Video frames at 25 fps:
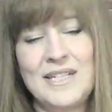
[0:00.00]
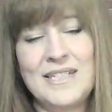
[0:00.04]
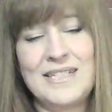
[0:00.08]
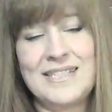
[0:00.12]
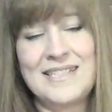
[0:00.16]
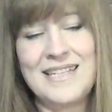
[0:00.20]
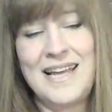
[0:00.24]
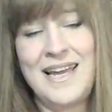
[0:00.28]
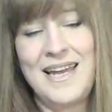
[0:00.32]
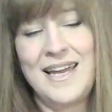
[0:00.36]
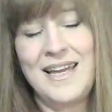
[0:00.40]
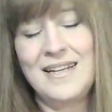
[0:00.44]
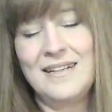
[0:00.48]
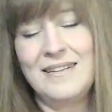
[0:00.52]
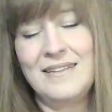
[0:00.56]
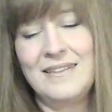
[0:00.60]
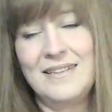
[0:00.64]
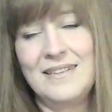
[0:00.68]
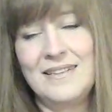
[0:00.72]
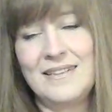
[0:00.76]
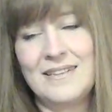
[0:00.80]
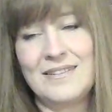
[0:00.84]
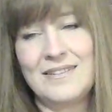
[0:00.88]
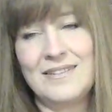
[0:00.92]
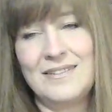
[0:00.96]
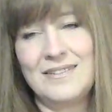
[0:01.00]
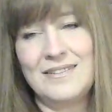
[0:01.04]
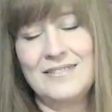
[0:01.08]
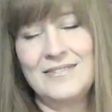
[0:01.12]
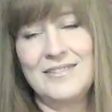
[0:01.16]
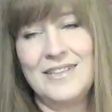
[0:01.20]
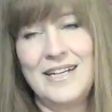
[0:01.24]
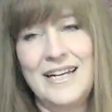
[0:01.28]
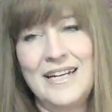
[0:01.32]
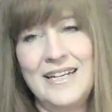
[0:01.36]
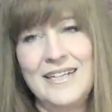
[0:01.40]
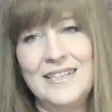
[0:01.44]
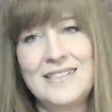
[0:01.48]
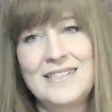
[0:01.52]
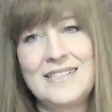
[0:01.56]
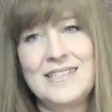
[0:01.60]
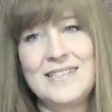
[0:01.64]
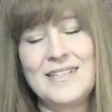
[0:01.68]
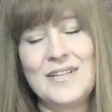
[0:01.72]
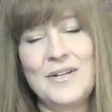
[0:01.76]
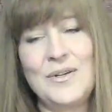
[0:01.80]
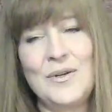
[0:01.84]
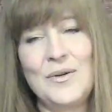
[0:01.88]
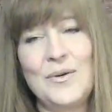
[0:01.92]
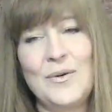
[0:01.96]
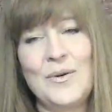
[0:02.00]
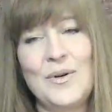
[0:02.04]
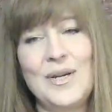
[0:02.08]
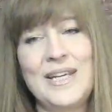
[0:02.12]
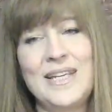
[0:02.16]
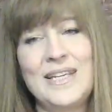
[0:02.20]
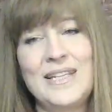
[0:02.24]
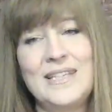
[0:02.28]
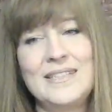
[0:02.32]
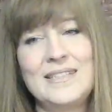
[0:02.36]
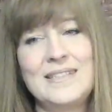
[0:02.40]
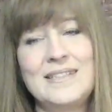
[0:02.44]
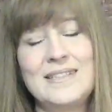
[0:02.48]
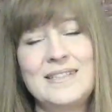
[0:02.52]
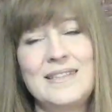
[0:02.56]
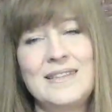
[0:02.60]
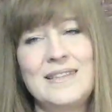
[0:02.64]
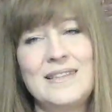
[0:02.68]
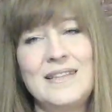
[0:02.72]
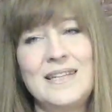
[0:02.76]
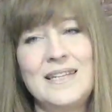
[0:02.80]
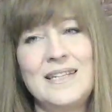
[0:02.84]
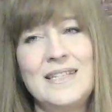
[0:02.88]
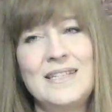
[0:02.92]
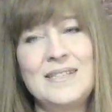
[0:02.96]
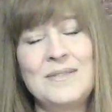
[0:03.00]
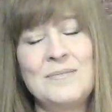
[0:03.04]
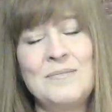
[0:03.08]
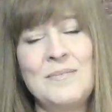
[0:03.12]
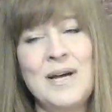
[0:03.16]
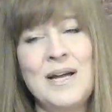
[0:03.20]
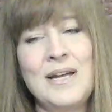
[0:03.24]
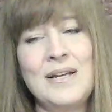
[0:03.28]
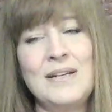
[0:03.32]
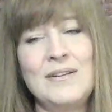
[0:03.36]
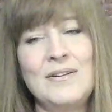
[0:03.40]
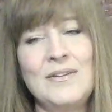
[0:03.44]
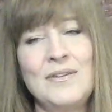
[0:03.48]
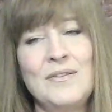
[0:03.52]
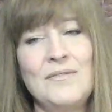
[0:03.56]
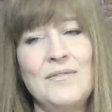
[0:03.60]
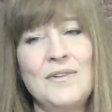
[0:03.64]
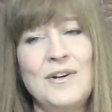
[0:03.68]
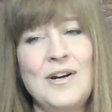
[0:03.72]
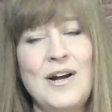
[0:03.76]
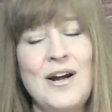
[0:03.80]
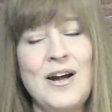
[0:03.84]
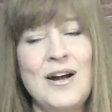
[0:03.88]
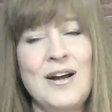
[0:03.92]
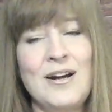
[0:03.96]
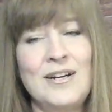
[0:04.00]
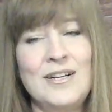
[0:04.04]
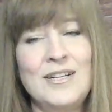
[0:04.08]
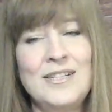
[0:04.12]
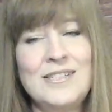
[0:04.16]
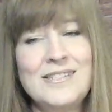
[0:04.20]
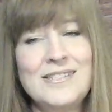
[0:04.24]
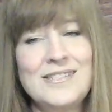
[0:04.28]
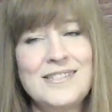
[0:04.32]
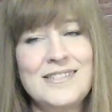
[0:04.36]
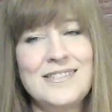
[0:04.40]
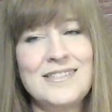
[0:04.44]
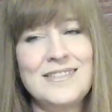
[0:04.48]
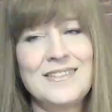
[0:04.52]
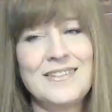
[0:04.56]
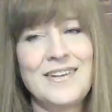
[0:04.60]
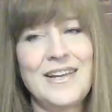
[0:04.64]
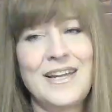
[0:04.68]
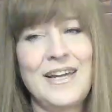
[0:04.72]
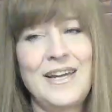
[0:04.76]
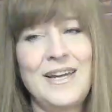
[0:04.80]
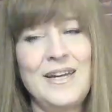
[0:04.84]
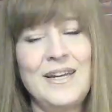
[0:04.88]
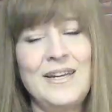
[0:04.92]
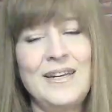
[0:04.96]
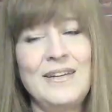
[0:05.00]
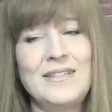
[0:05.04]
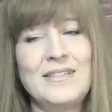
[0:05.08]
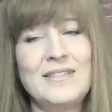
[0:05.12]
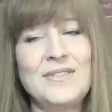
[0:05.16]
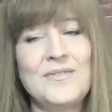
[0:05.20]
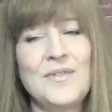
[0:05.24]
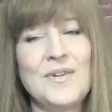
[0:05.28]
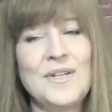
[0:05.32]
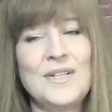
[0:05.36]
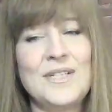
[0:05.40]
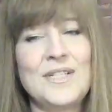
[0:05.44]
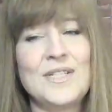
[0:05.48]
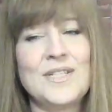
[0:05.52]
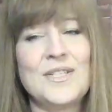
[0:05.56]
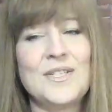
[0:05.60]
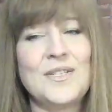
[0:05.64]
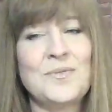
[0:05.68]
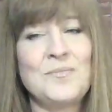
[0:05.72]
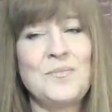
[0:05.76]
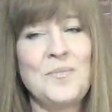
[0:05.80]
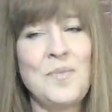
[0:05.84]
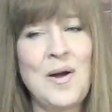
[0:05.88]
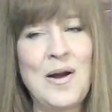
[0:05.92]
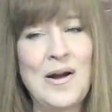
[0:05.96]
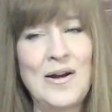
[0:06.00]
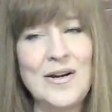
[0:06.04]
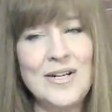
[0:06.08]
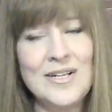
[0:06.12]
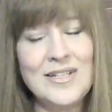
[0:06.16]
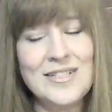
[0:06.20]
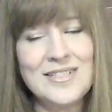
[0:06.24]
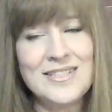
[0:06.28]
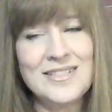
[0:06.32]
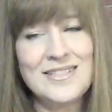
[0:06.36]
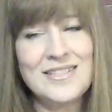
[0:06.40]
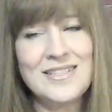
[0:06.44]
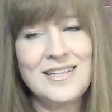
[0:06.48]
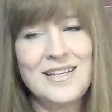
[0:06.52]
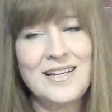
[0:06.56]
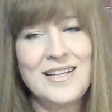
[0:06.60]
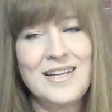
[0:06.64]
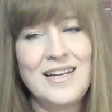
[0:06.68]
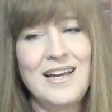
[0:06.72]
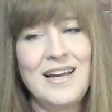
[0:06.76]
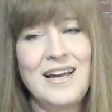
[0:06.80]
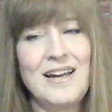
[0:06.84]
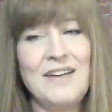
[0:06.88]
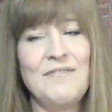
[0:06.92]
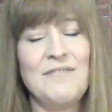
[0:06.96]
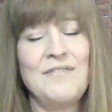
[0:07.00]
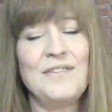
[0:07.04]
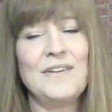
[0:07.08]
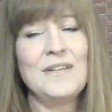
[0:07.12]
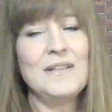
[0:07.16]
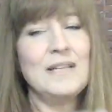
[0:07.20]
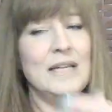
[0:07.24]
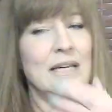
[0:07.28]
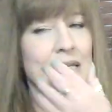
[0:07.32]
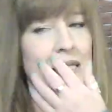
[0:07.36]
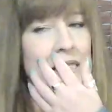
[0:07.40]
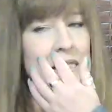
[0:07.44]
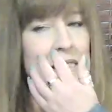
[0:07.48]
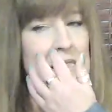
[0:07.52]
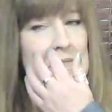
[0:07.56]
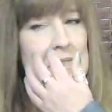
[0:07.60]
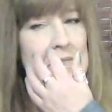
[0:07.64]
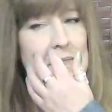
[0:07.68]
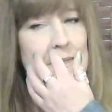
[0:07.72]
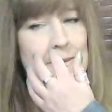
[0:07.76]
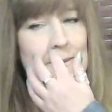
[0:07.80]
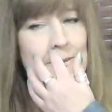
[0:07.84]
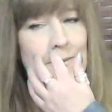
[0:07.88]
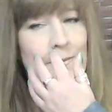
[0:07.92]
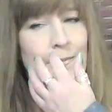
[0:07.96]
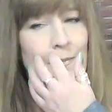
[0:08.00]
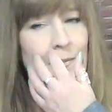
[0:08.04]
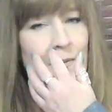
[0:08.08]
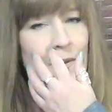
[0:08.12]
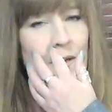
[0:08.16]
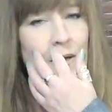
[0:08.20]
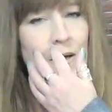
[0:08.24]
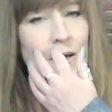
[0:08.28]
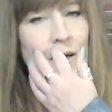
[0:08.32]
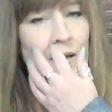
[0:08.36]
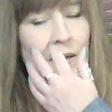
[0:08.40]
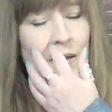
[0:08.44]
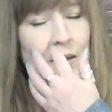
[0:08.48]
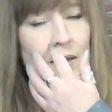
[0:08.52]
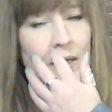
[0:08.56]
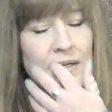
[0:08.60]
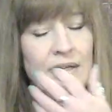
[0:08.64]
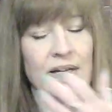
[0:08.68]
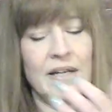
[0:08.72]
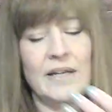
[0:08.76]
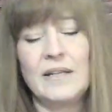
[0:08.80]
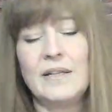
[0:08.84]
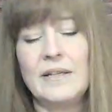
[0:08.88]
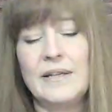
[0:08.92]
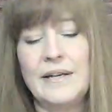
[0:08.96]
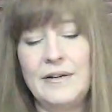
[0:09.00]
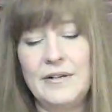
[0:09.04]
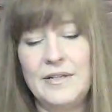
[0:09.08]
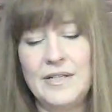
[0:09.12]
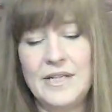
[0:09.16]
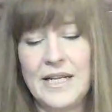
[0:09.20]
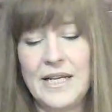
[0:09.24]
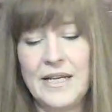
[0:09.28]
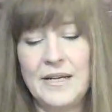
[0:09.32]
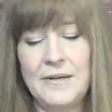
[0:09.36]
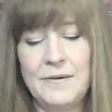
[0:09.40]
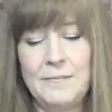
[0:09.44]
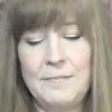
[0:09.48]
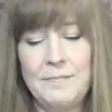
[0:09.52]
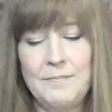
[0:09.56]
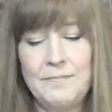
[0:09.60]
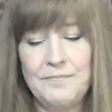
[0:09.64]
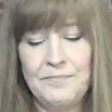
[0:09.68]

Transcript: He's analytical, right? So he's he's mind over heart. Okay, he's very smart. I feel like he's got a lot of clarity.